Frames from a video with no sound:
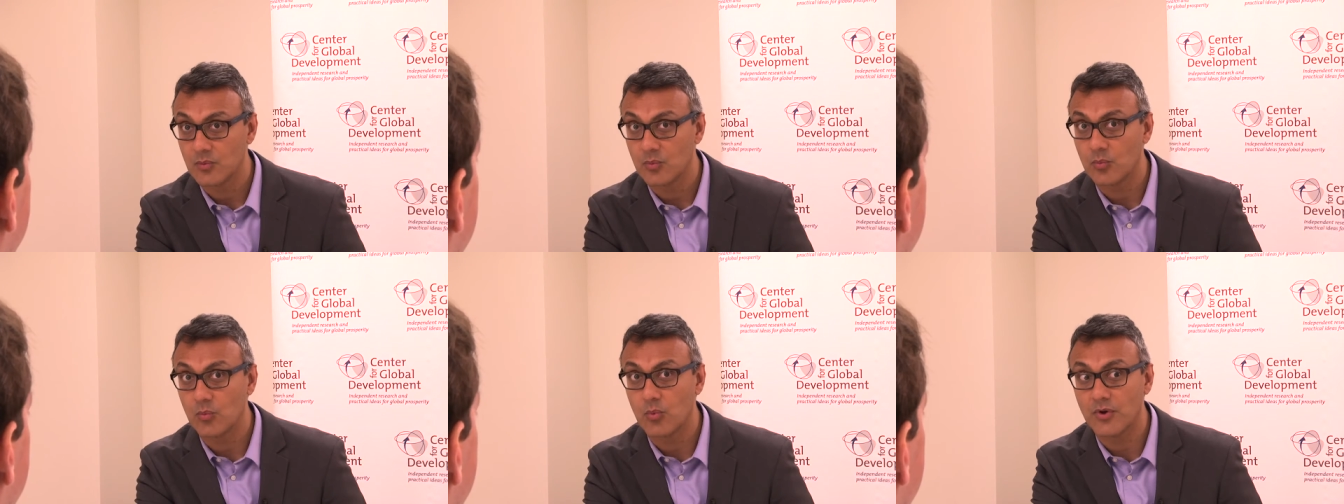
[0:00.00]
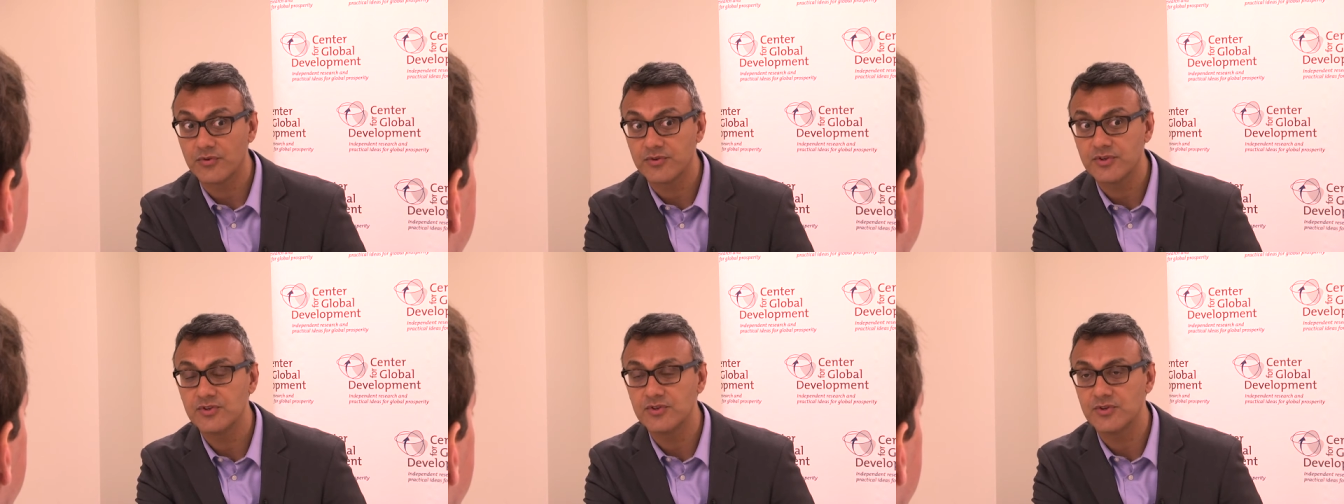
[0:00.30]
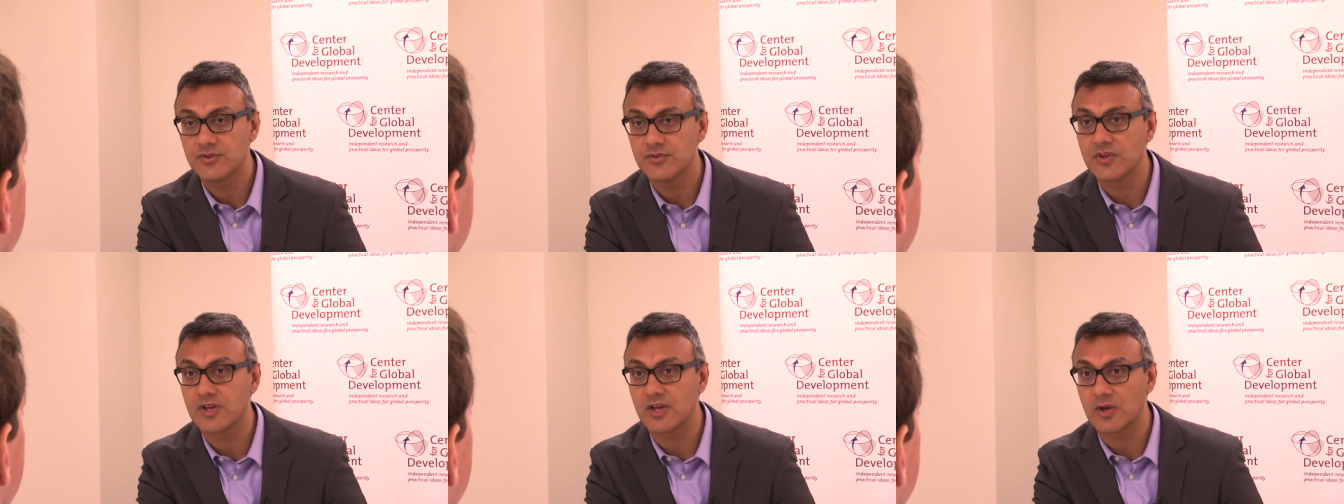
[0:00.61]
What
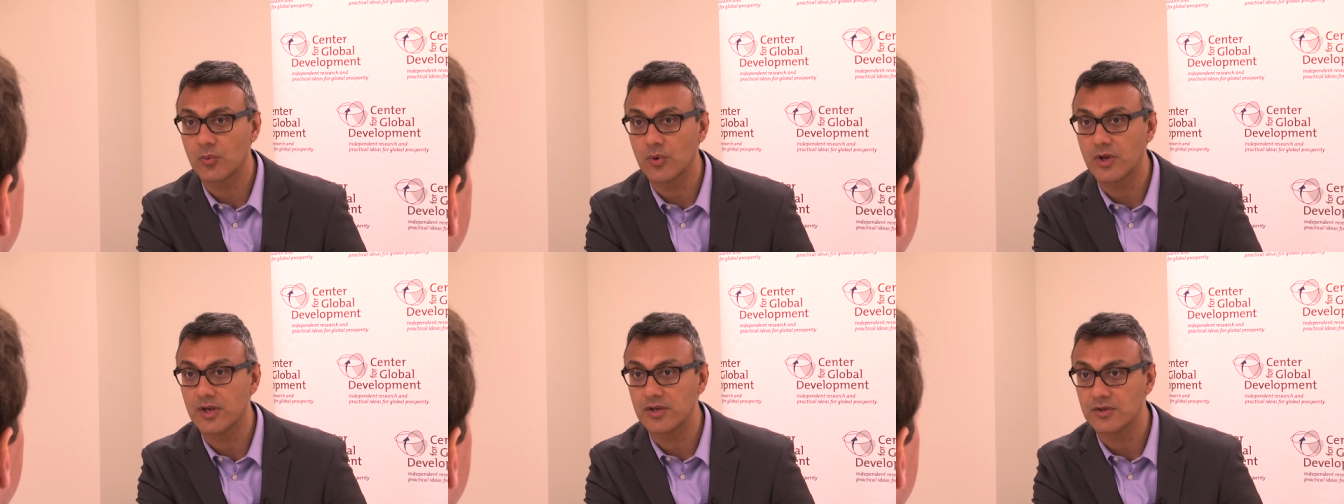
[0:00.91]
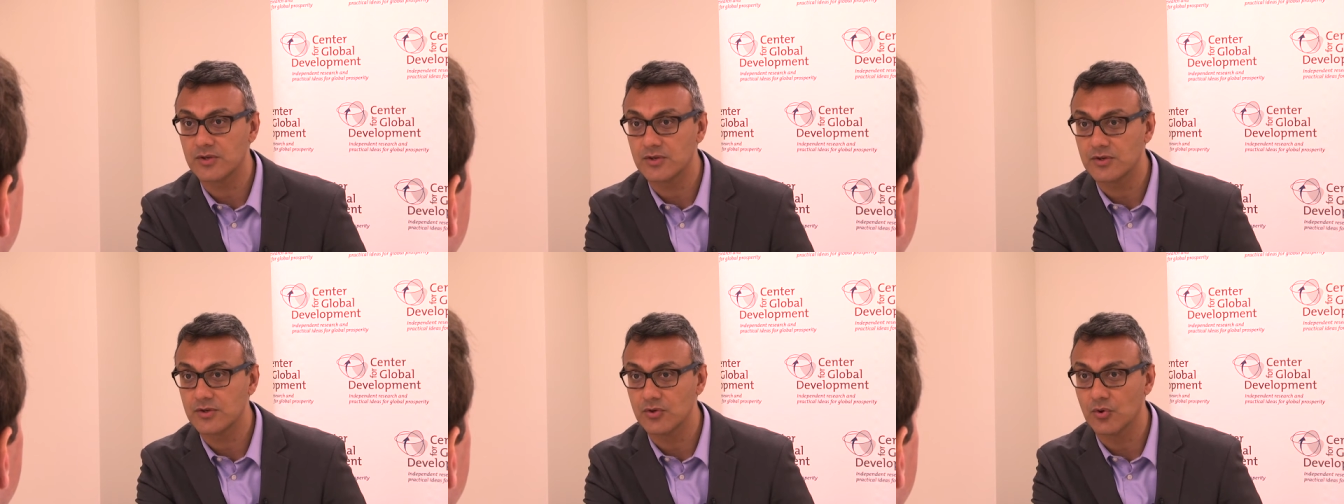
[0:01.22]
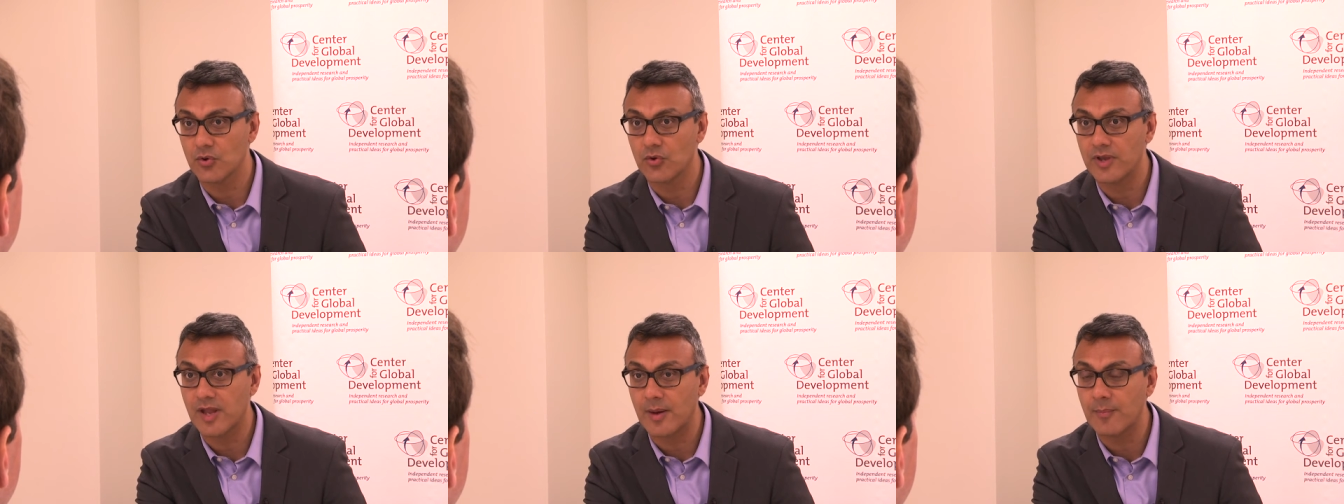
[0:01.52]
did you think when
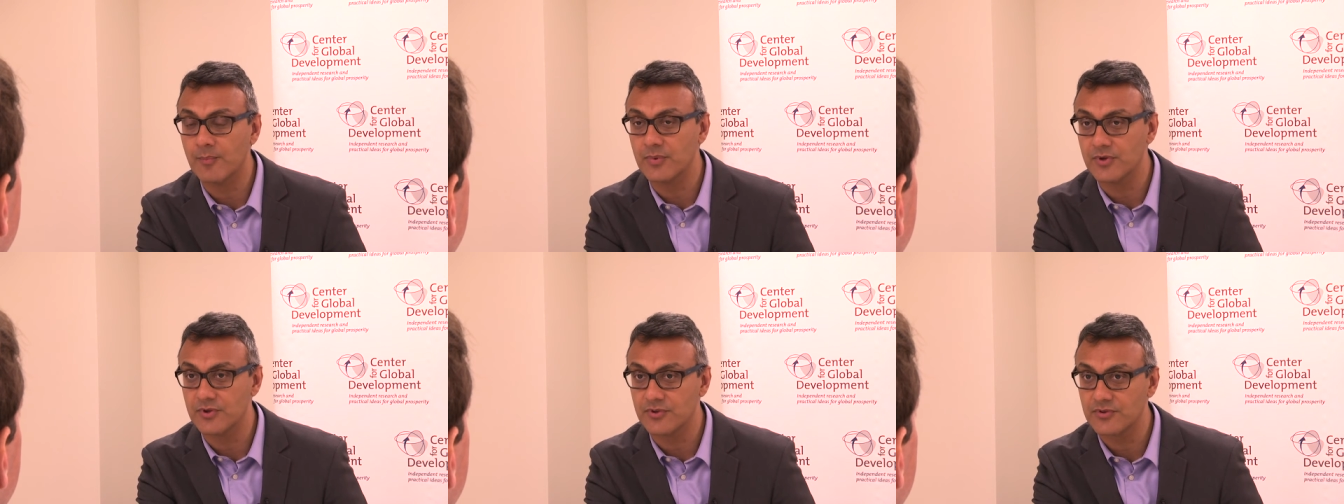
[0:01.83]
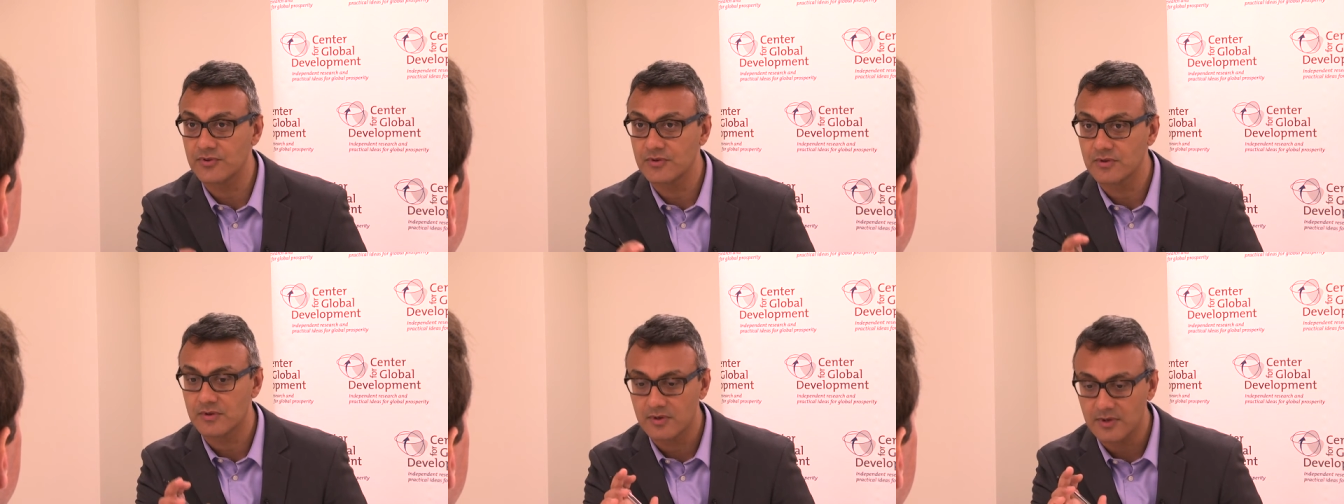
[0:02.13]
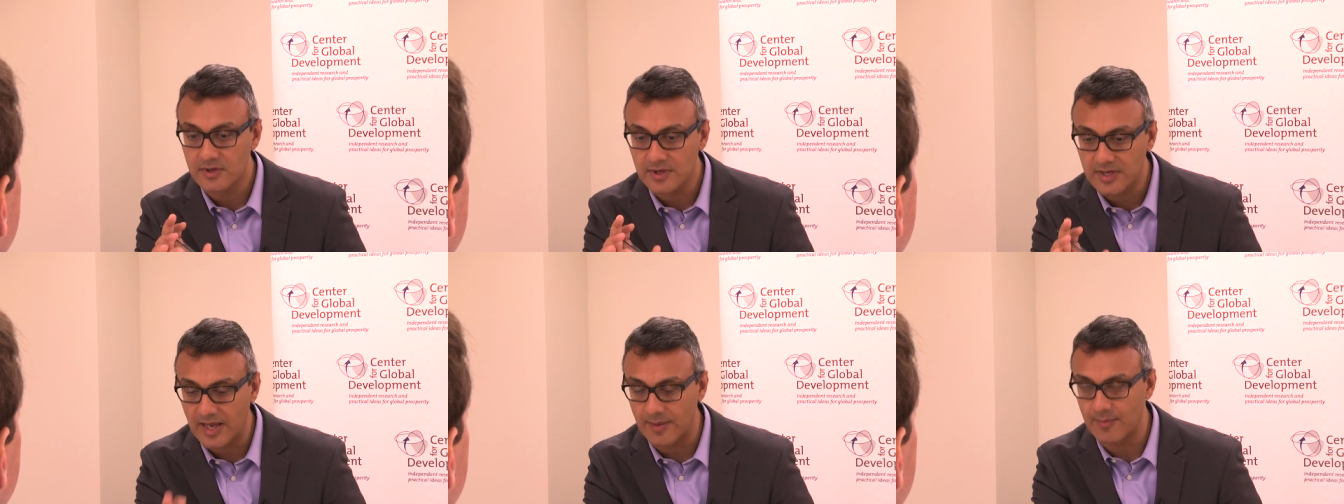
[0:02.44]
your numbers
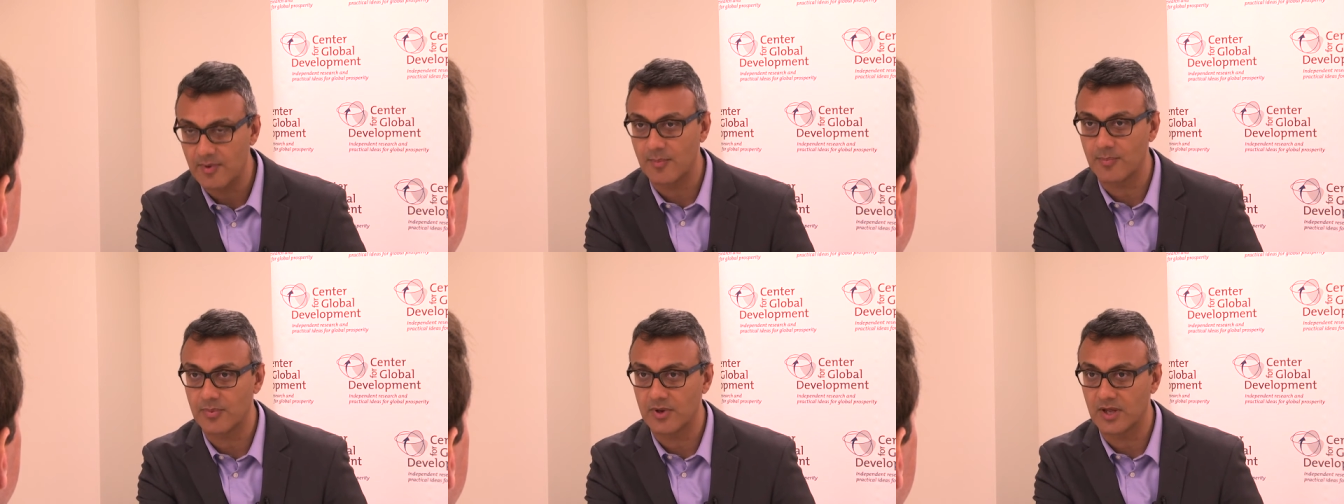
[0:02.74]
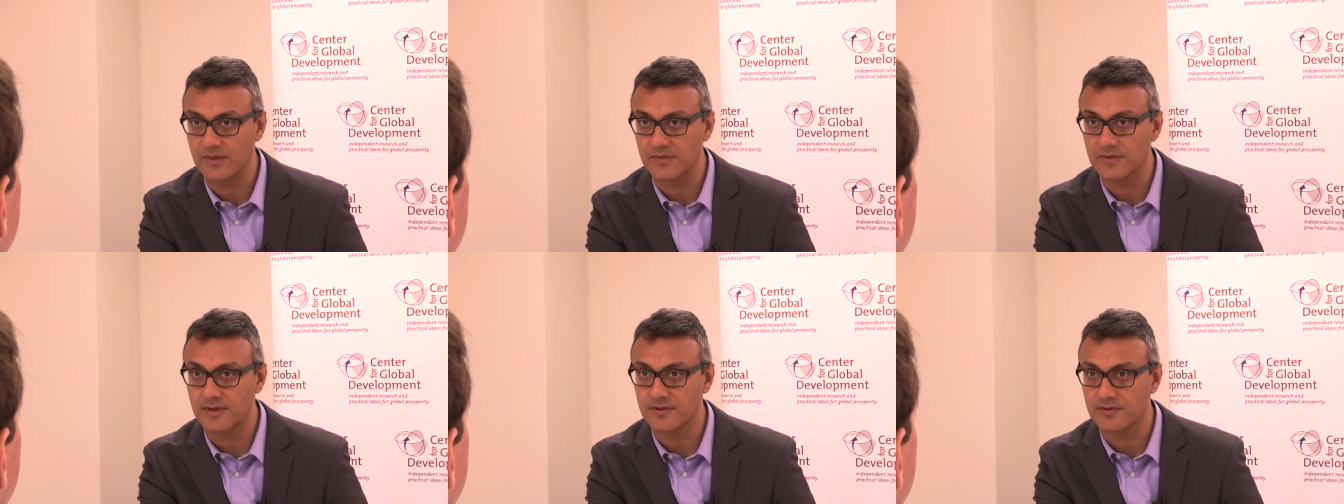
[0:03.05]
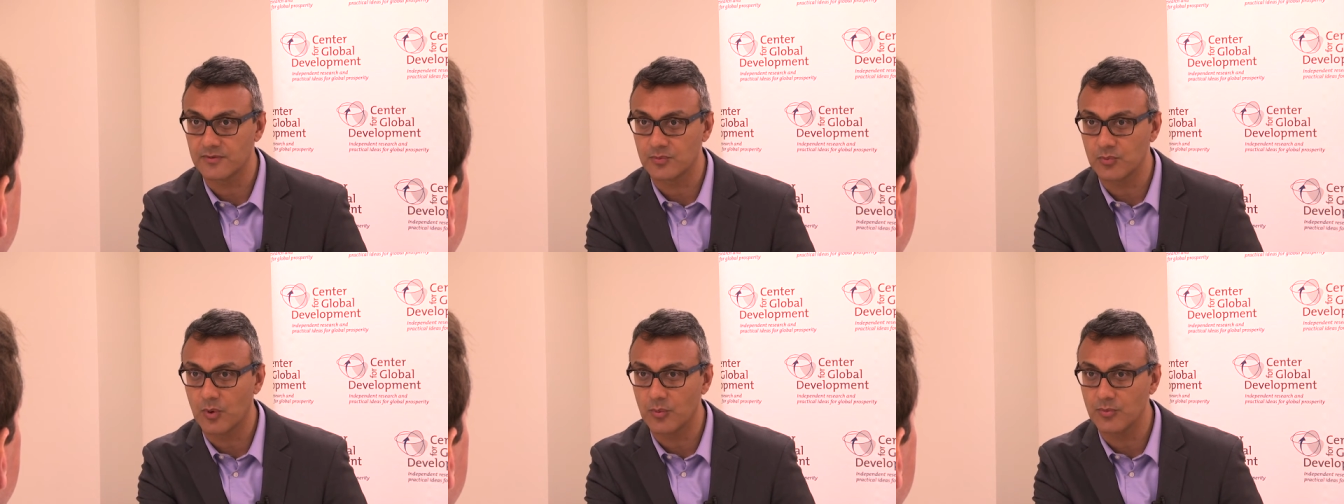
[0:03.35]
came up like
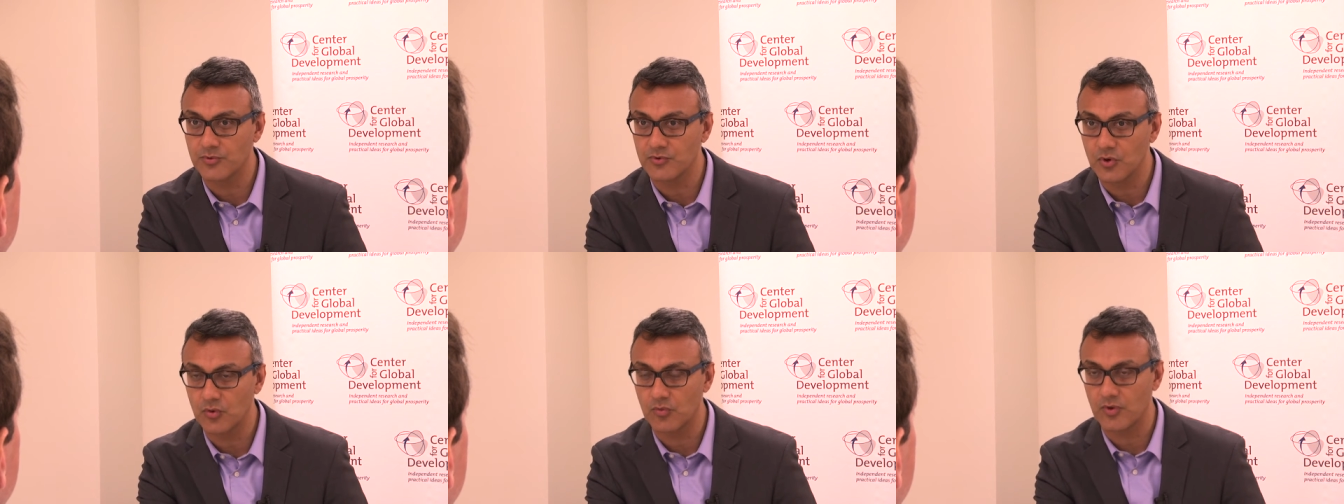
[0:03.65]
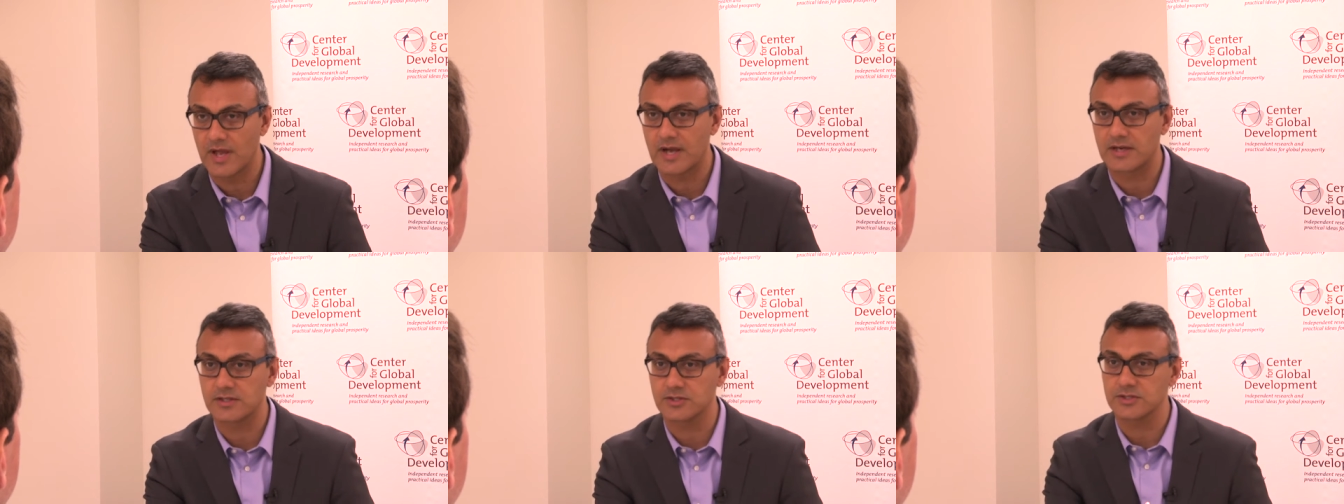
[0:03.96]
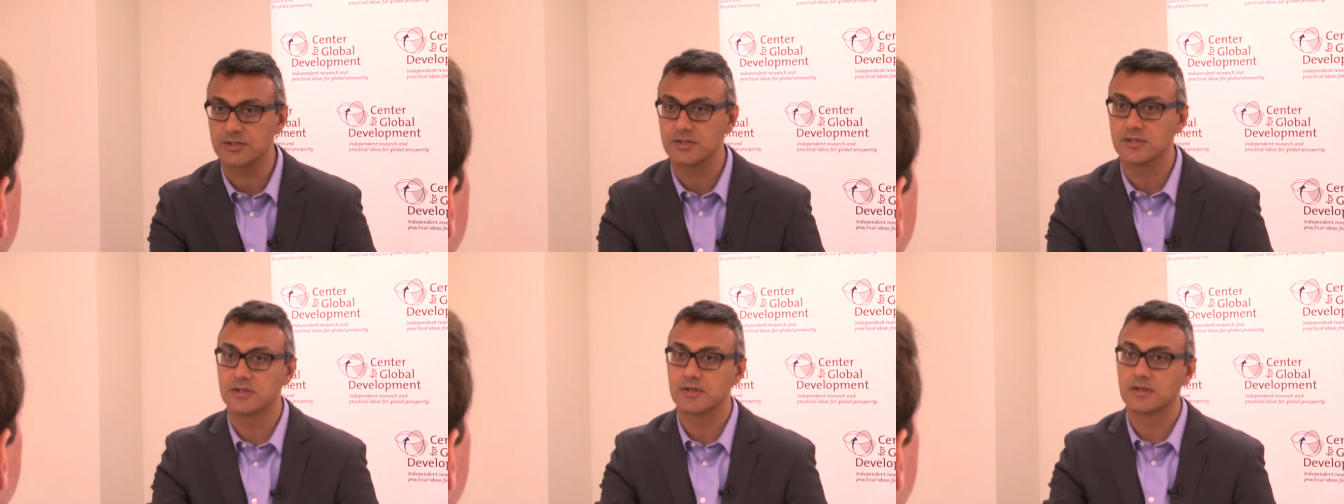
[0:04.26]
this? What was your
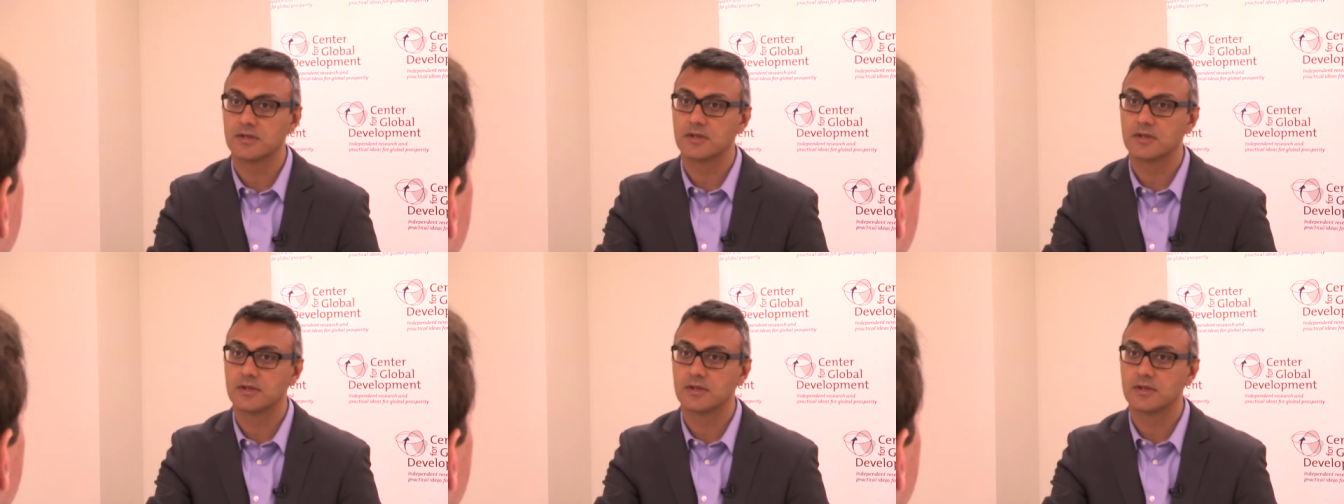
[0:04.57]
reaction?